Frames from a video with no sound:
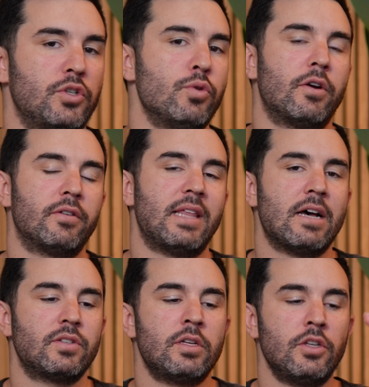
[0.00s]

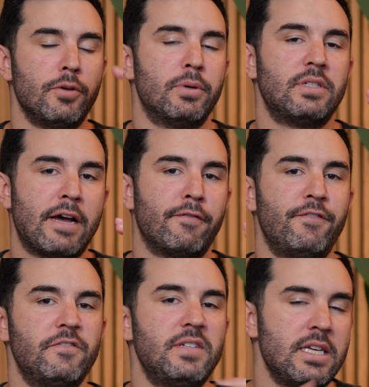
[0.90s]
200,000, you put down
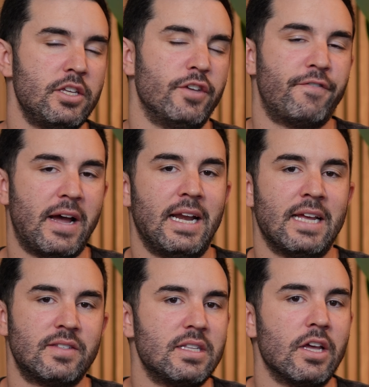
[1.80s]
50, you
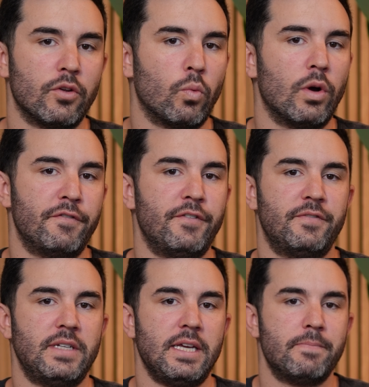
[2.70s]
finance the other
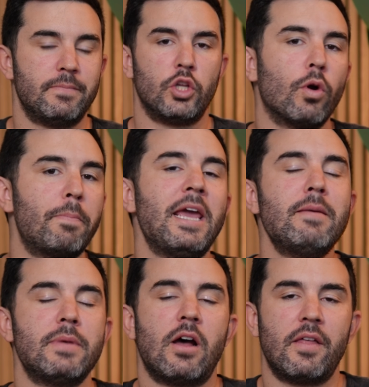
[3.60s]
150. Your
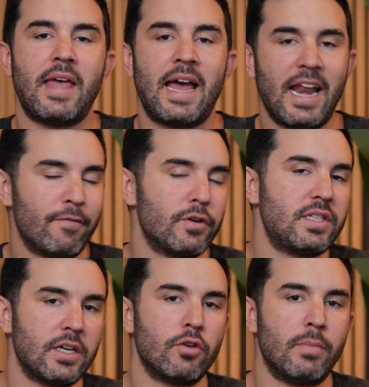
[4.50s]
payment on that every
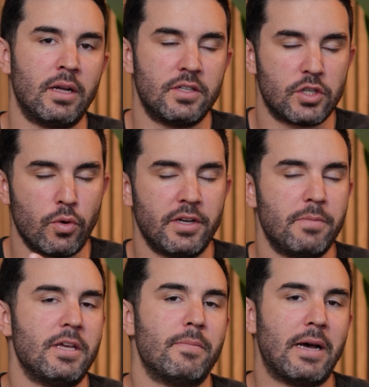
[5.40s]
single month is going to
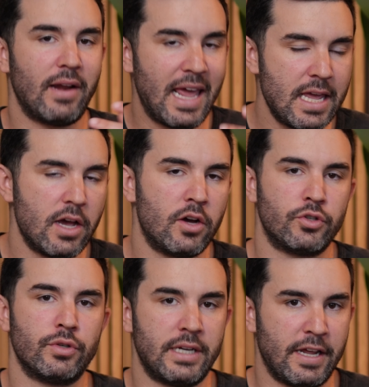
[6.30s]
be about
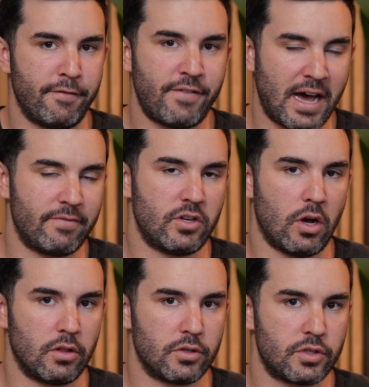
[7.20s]

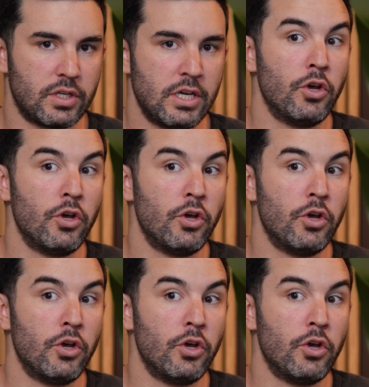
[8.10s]
$805,